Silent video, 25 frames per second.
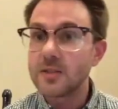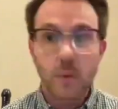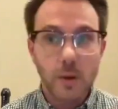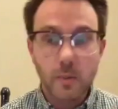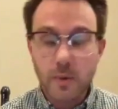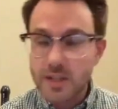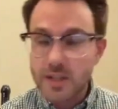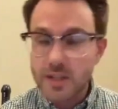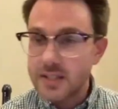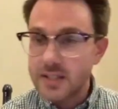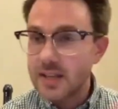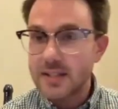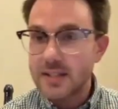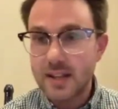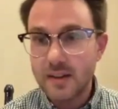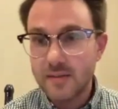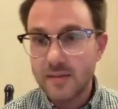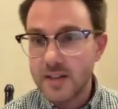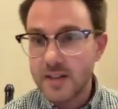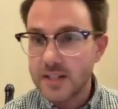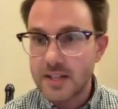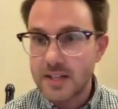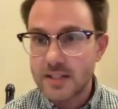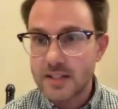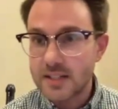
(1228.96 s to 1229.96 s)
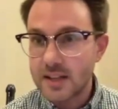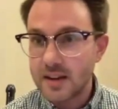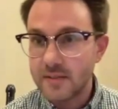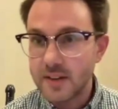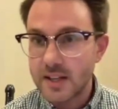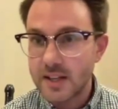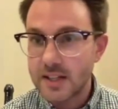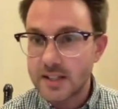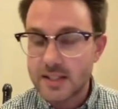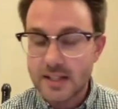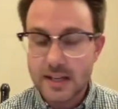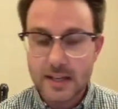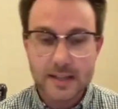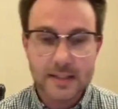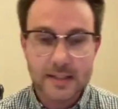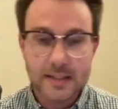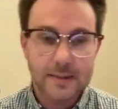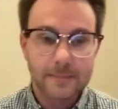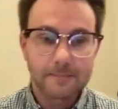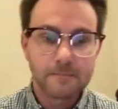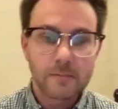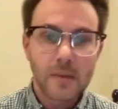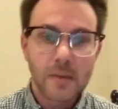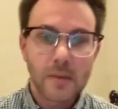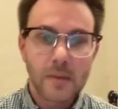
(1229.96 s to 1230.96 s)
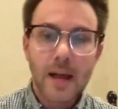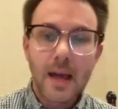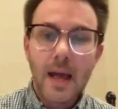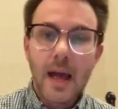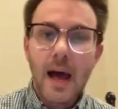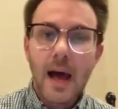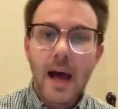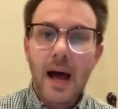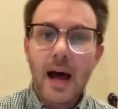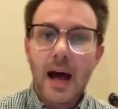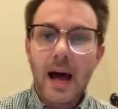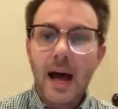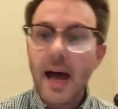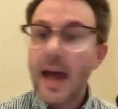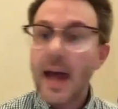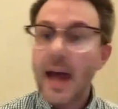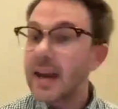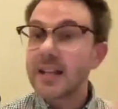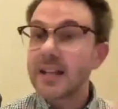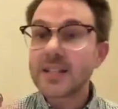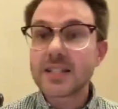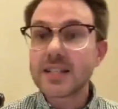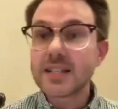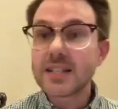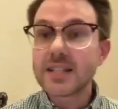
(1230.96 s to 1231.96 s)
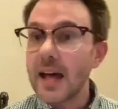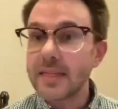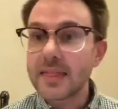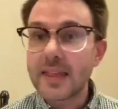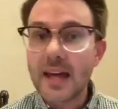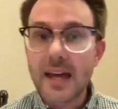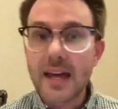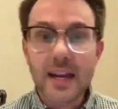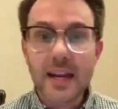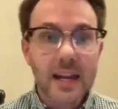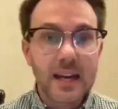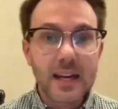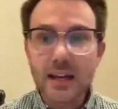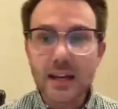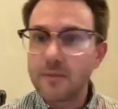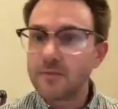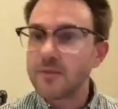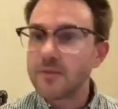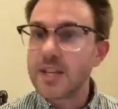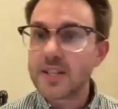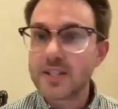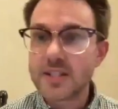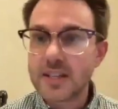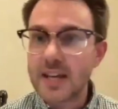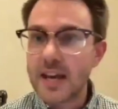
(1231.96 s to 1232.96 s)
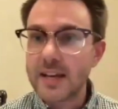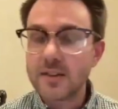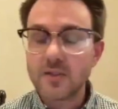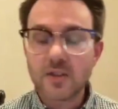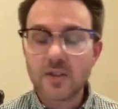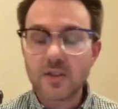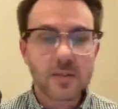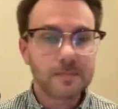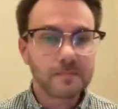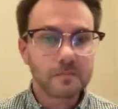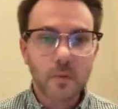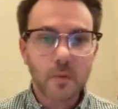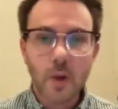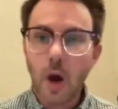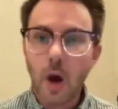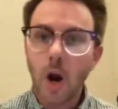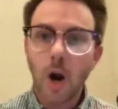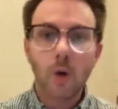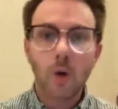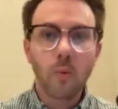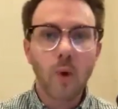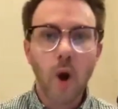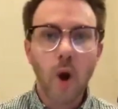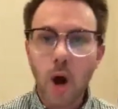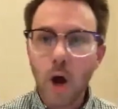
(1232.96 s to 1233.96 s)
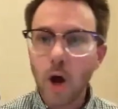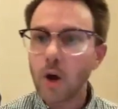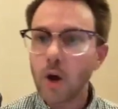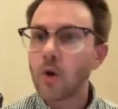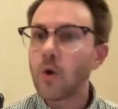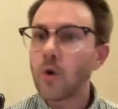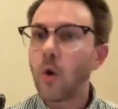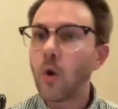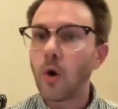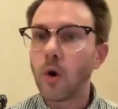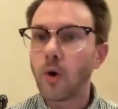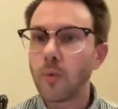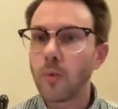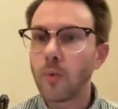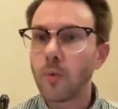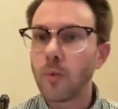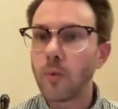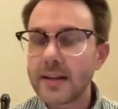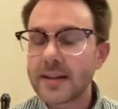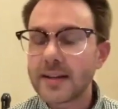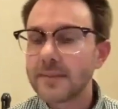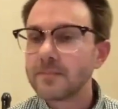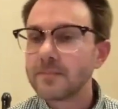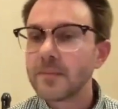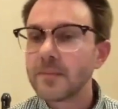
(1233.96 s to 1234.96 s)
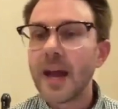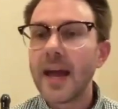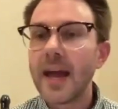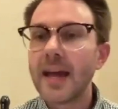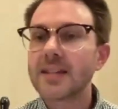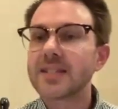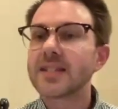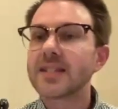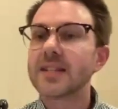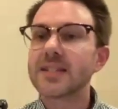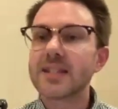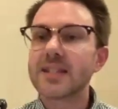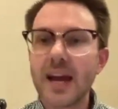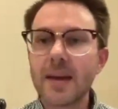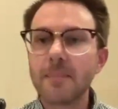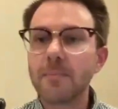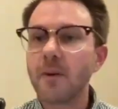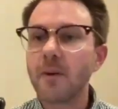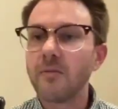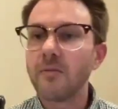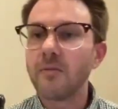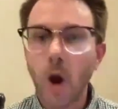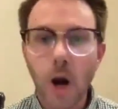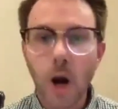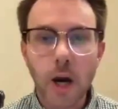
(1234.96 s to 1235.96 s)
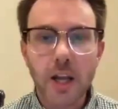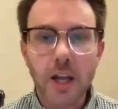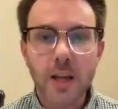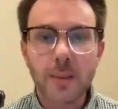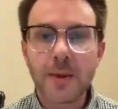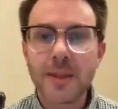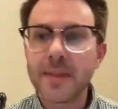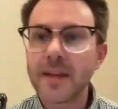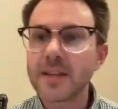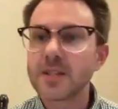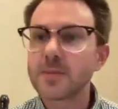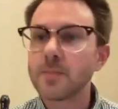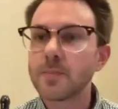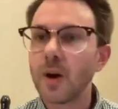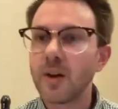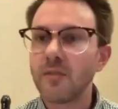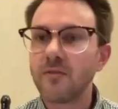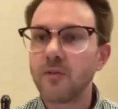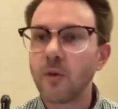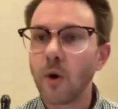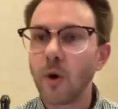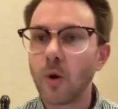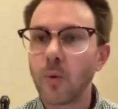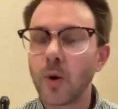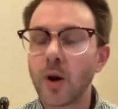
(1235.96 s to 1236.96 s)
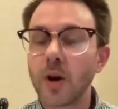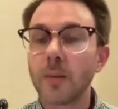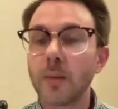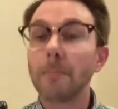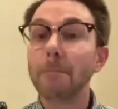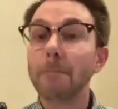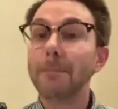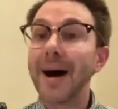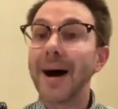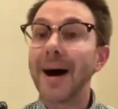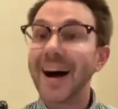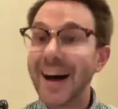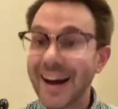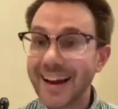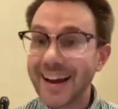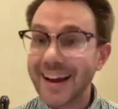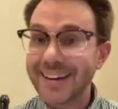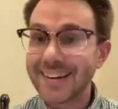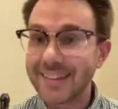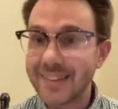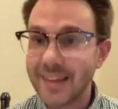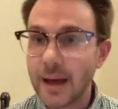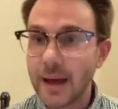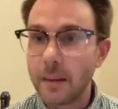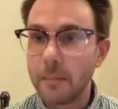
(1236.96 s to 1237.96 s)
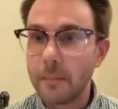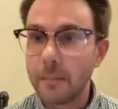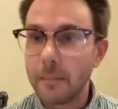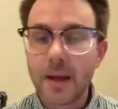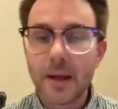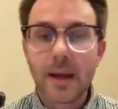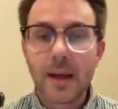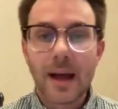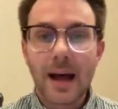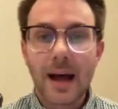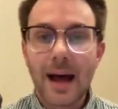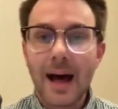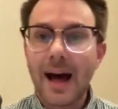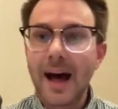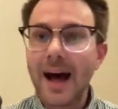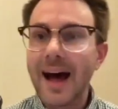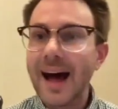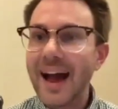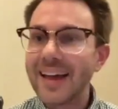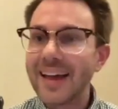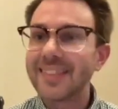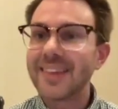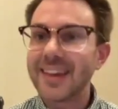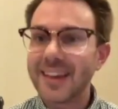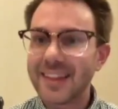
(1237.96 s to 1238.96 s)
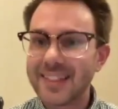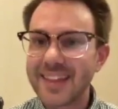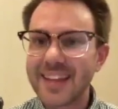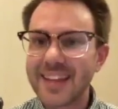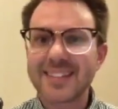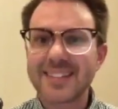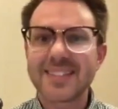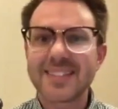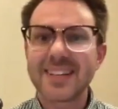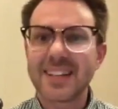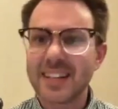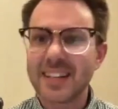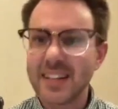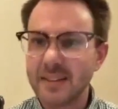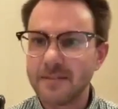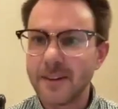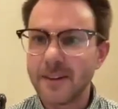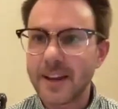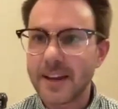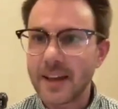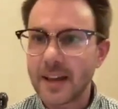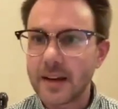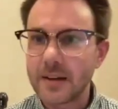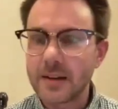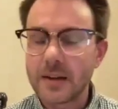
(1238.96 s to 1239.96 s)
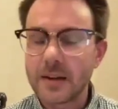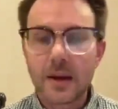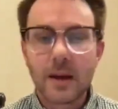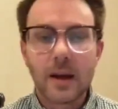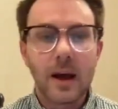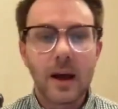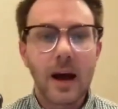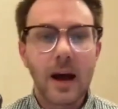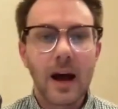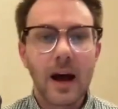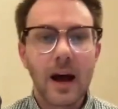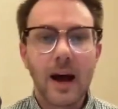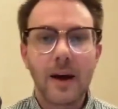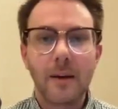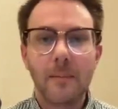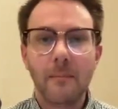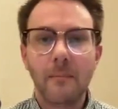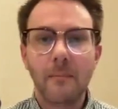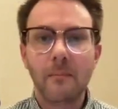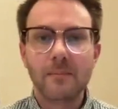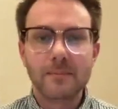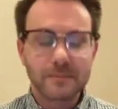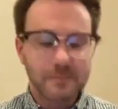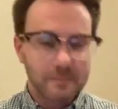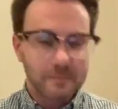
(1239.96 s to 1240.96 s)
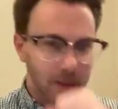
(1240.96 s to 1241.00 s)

we would say 1776. And it's not that any of these dates are wrong or right. It's the type of argument that's put forward behind them. I think that's significant. And